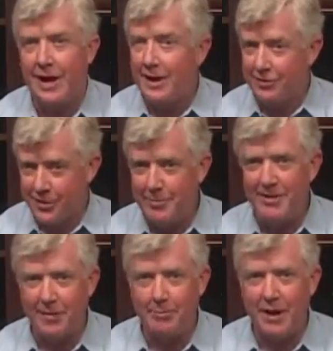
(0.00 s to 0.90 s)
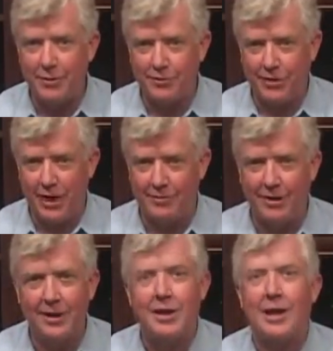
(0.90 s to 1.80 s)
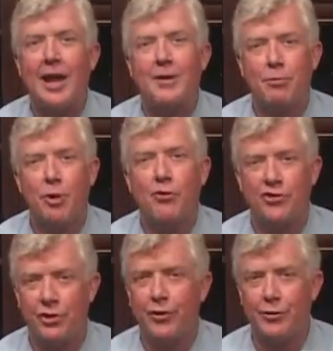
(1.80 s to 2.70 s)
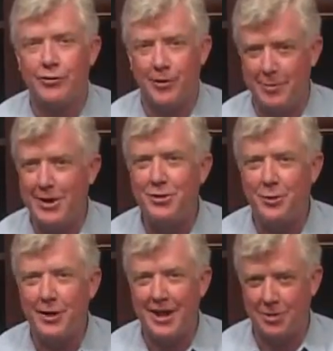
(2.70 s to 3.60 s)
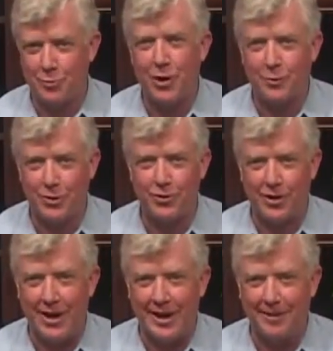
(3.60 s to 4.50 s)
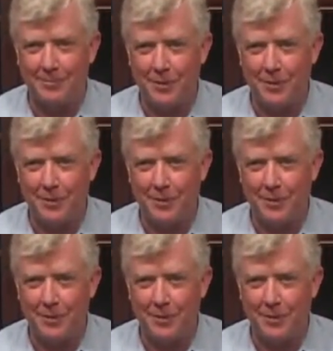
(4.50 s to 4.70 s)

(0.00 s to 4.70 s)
and some even better stuff, like brochures from Intuit and Real World Training.